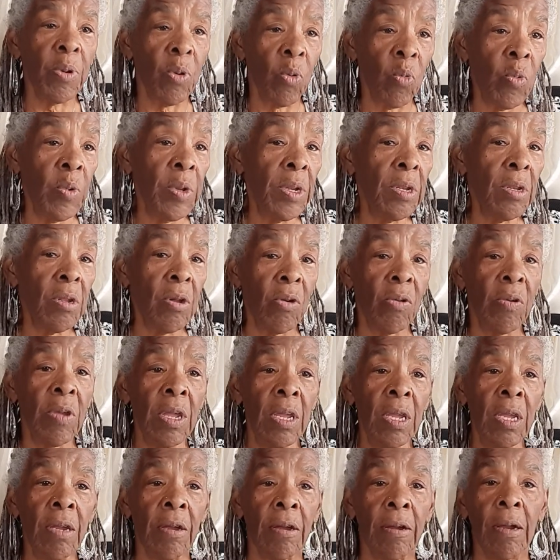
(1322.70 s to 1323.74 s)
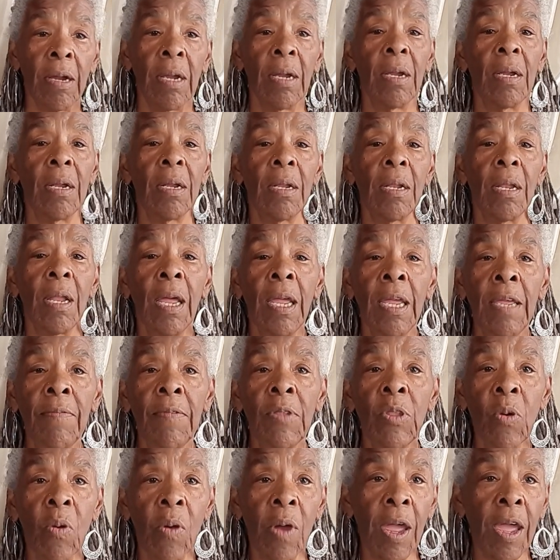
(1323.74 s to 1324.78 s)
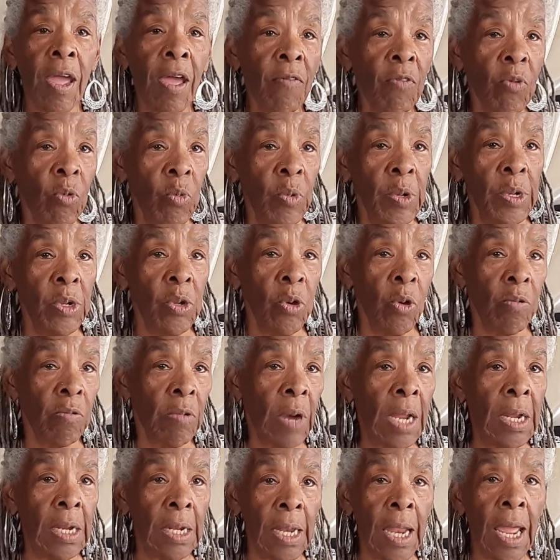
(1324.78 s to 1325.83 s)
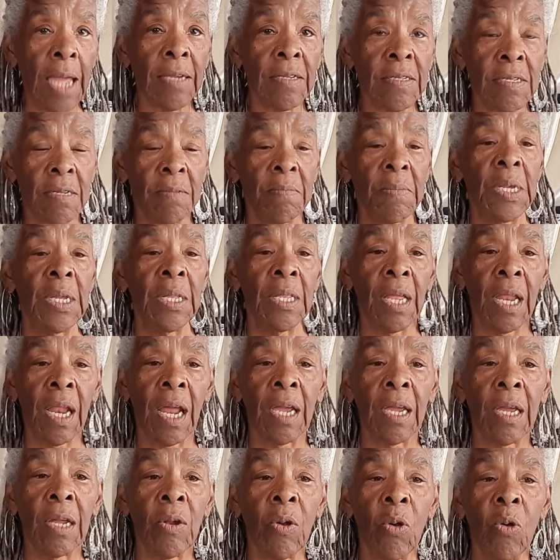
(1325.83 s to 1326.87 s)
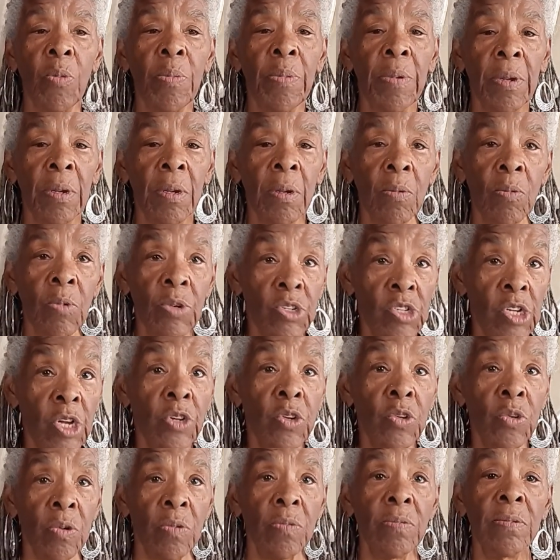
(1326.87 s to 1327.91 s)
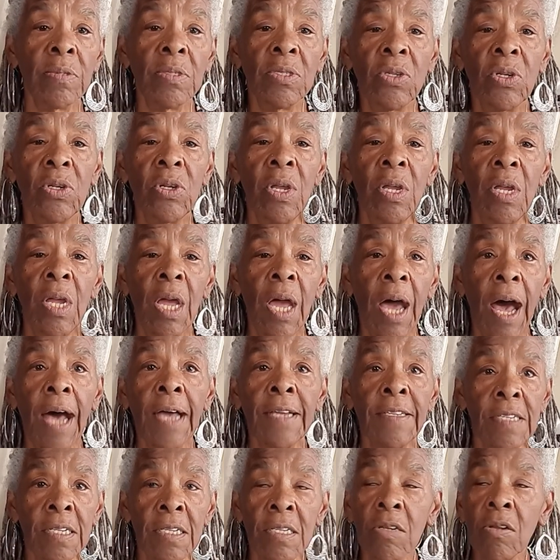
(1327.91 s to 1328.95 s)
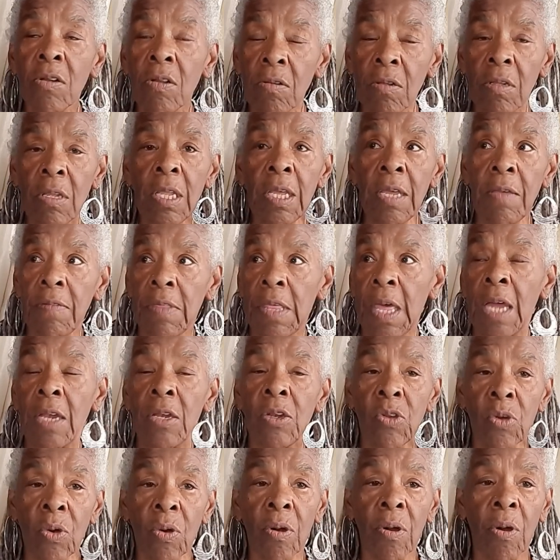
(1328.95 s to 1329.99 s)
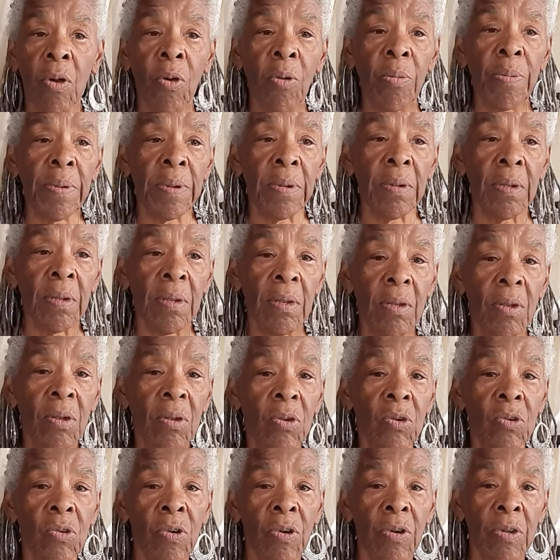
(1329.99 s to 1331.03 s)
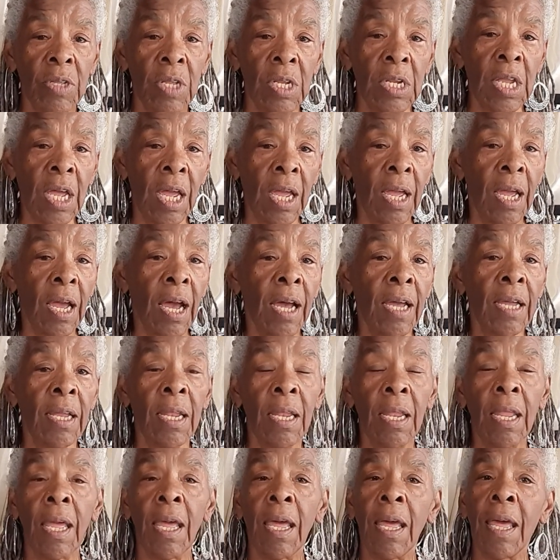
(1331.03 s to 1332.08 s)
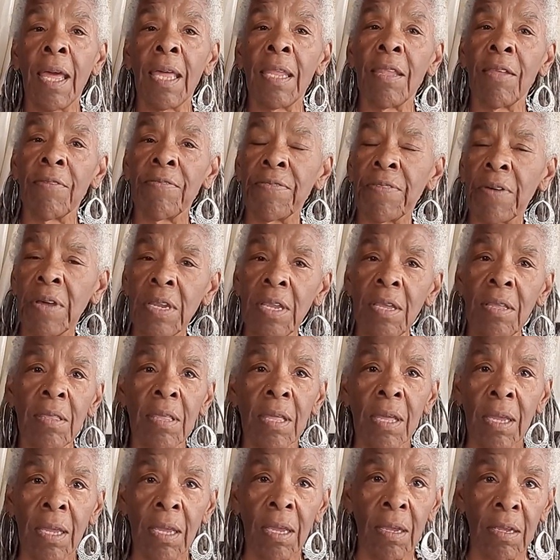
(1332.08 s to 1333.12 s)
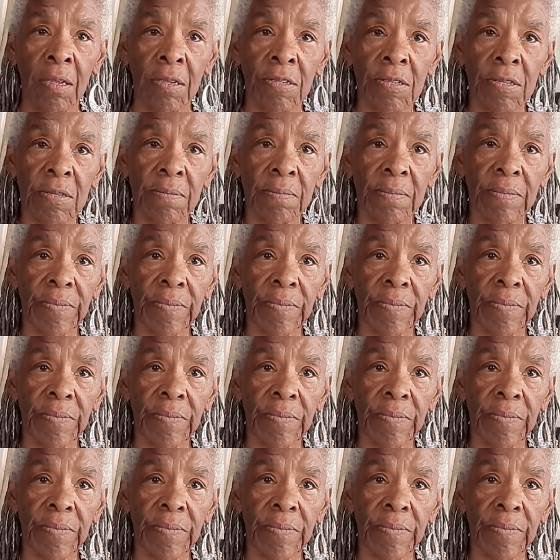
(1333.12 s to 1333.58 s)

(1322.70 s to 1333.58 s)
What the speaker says: a window here, even though I have a window right next to me that I can open, which I do. I still leave that door open during the day. And the funny thing is,